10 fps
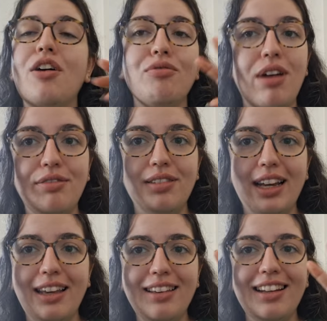
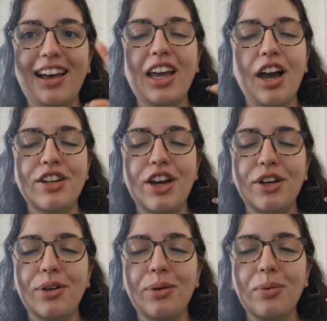roughly. Like, I
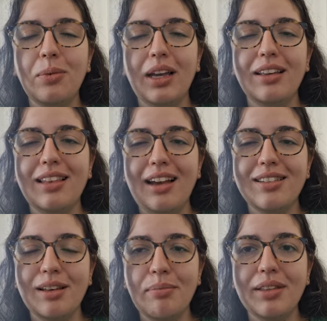know there are
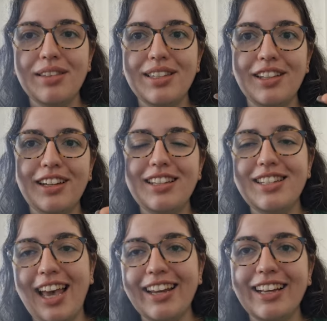some months that is
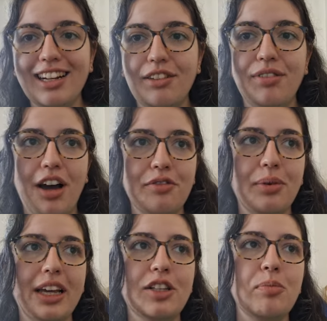technically 5 weeks,